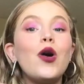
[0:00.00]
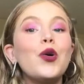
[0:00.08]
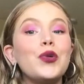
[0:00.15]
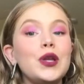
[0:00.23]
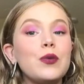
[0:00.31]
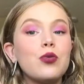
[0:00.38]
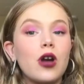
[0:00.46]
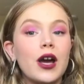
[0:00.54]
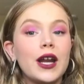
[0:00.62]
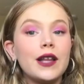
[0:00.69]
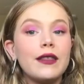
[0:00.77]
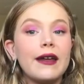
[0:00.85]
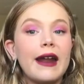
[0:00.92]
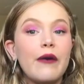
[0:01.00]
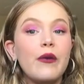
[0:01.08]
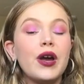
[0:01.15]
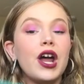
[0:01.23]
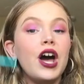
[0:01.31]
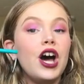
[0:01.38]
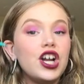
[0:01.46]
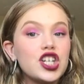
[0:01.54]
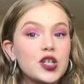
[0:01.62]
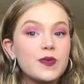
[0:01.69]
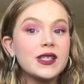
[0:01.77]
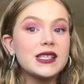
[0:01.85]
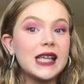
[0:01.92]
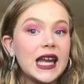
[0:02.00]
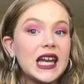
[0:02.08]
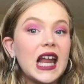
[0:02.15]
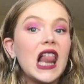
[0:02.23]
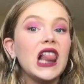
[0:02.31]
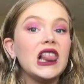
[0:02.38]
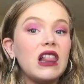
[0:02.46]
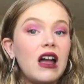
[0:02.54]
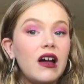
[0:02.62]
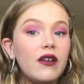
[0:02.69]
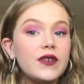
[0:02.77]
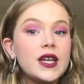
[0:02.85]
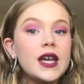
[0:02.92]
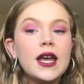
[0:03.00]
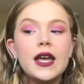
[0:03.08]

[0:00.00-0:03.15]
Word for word: only product that I 100% loved.